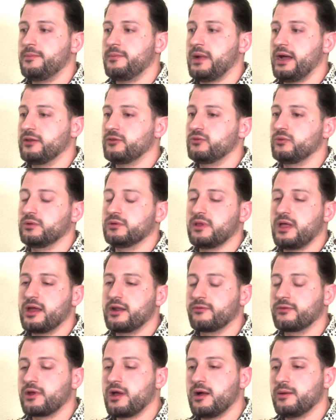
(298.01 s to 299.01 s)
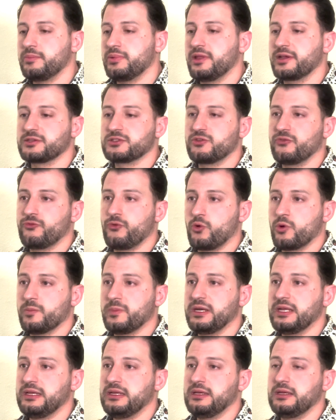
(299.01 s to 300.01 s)
I do a lot of complex
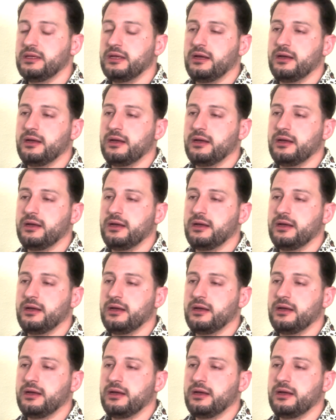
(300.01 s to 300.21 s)
deformity.